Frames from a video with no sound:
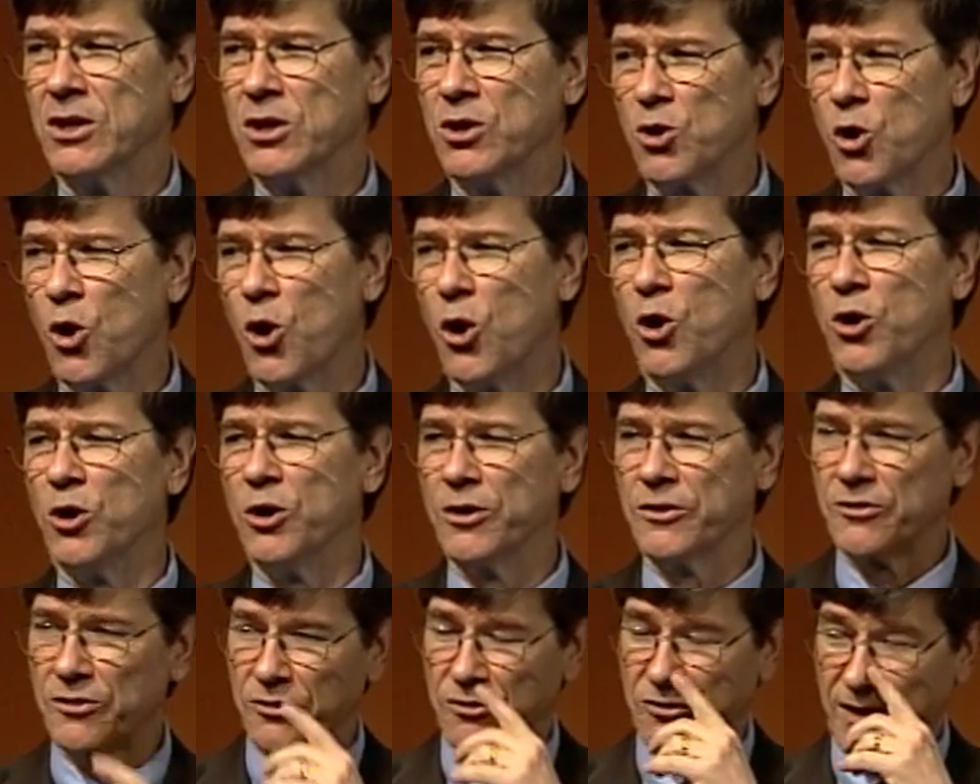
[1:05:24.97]
Coal
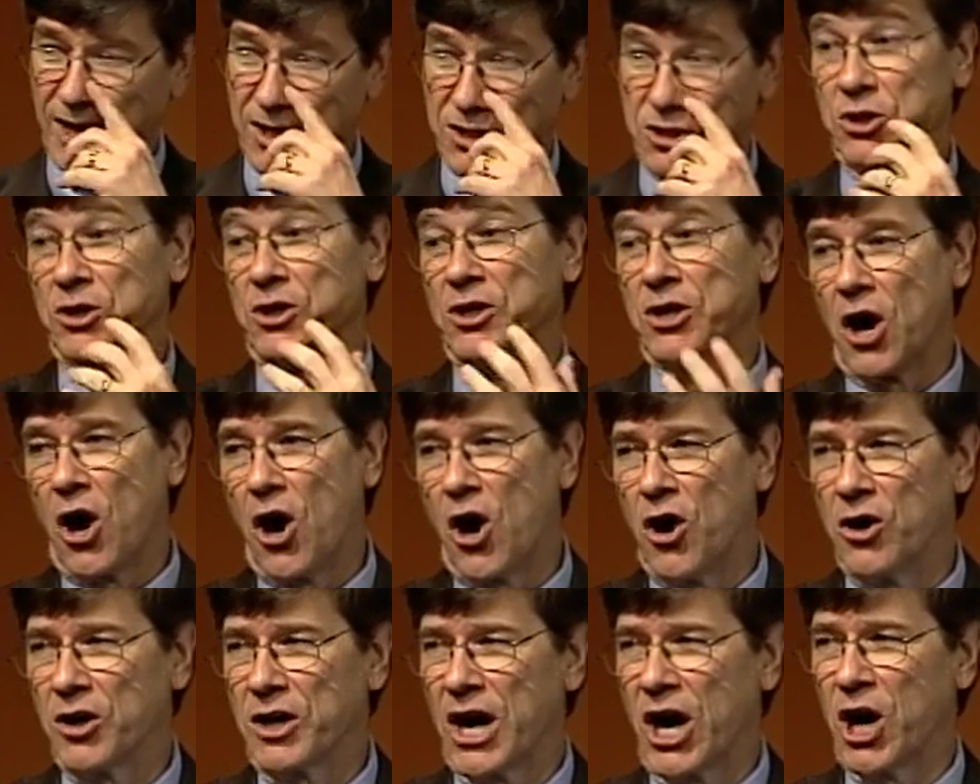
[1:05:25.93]
is essentially
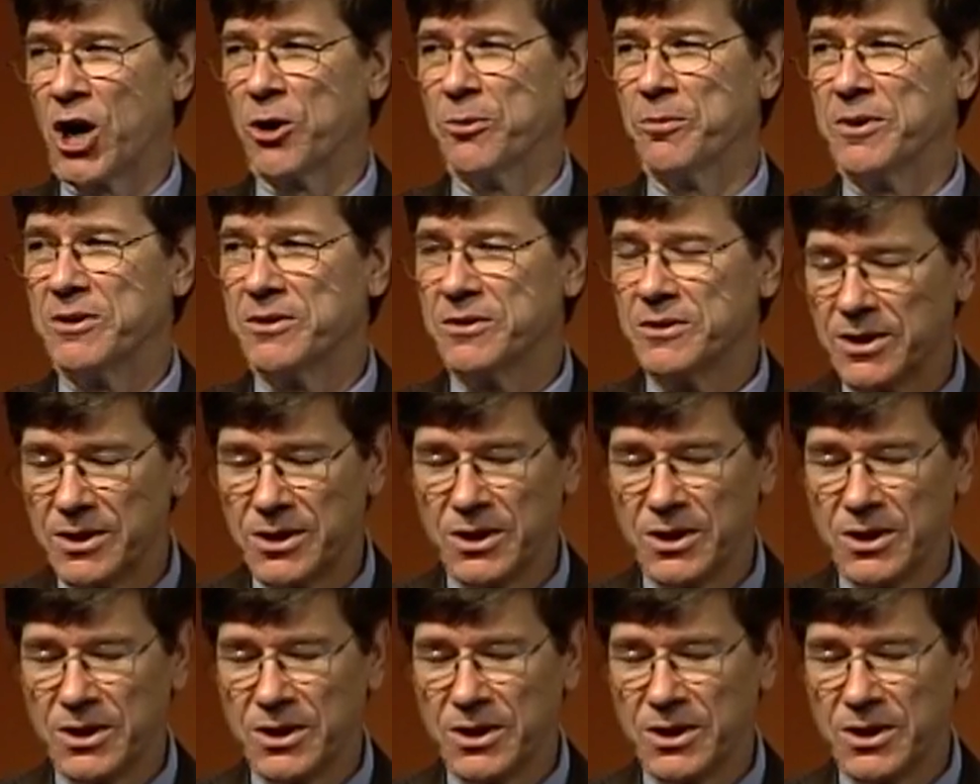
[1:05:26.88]
all carbon